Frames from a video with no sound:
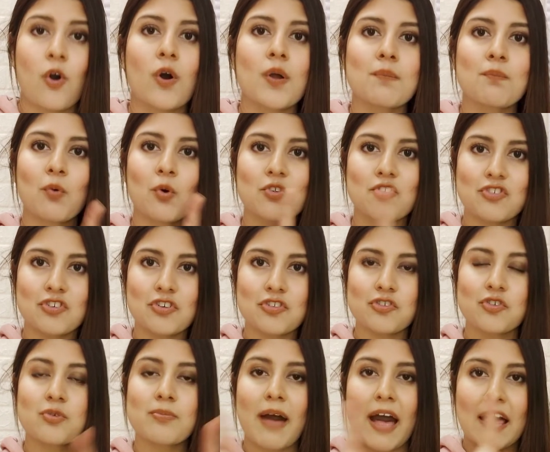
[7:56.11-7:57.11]
on both
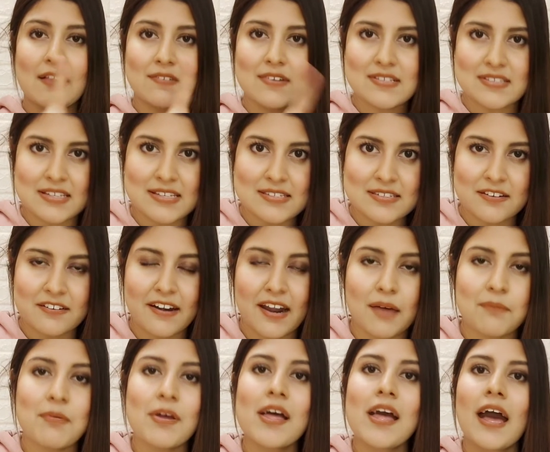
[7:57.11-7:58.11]
YouTube as well as
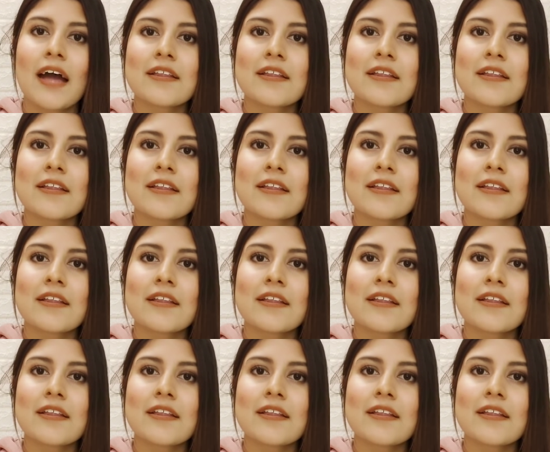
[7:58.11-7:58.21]
Instagram.